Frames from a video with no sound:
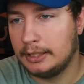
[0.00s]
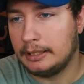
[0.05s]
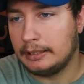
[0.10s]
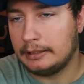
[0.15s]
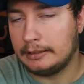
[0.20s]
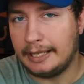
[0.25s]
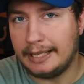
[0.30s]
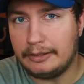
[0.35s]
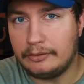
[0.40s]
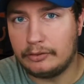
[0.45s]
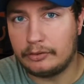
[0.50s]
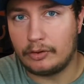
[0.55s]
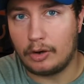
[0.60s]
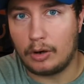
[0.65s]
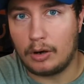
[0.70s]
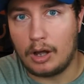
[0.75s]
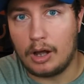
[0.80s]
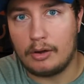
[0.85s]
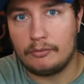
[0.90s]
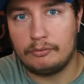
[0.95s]
let's
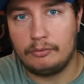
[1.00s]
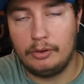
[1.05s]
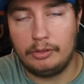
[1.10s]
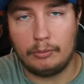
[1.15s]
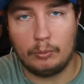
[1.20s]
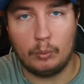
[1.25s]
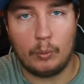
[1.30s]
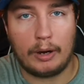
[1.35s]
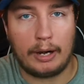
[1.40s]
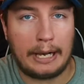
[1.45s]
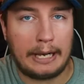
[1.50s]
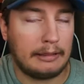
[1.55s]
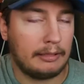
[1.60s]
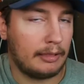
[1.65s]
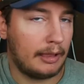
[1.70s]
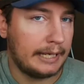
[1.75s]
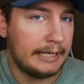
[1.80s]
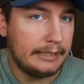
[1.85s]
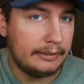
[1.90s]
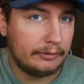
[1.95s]
start off with what I
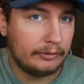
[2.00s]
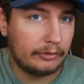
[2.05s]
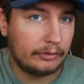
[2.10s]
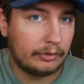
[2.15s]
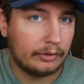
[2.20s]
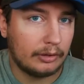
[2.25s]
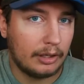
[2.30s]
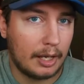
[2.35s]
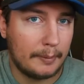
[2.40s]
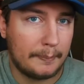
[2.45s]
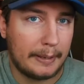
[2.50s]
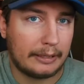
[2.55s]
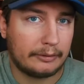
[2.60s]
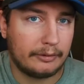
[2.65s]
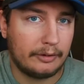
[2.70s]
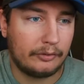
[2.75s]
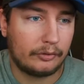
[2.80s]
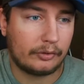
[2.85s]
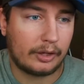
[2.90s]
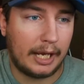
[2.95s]
liked
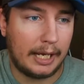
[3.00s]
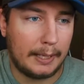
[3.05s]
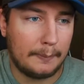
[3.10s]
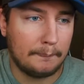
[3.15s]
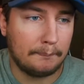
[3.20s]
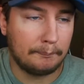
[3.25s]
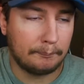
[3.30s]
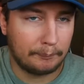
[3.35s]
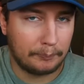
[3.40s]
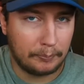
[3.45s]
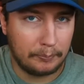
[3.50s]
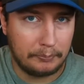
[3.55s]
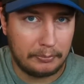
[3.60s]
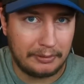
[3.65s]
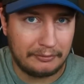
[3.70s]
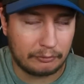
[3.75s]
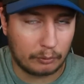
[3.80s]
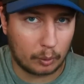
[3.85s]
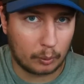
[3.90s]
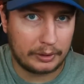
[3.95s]
about this game
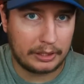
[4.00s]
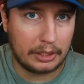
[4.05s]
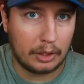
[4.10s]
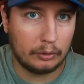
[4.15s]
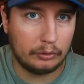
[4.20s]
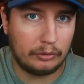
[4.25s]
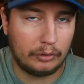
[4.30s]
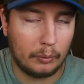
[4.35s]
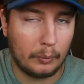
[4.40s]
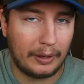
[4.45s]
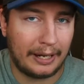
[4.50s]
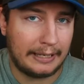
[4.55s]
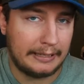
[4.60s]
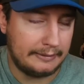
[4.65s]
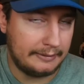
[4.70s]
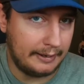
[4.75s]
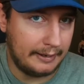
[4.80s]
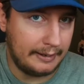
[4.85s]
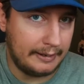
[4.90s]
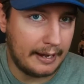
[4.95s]
before we go to what I
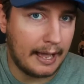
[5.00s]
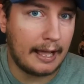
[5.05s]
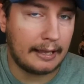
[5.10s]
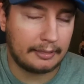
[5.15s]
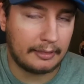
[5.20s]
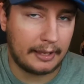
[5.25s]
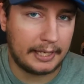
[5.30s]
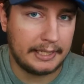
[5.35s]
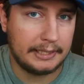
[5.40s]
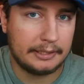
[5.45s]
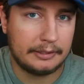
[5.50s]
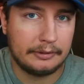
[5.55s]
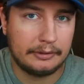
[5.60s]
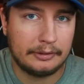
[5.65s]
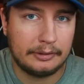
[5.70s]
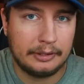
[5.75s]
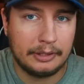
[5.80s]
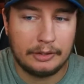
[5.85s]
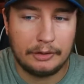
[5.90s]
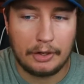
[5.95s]
did not like
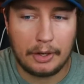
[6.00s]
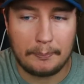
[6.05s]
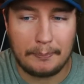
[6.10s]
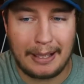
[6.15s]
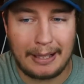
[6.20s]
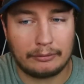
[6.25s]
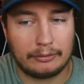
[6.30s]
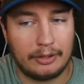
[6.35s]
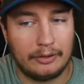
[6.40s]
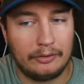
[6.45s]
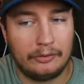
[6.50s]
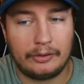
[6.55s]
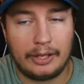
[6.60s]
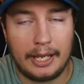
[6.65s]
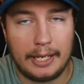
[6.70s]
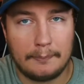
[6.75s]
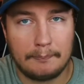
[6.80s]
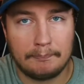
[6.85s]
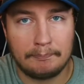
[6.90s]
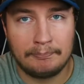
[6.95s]
about this
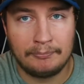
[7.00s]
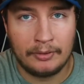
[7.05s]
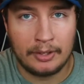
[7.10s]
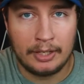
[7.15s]
game.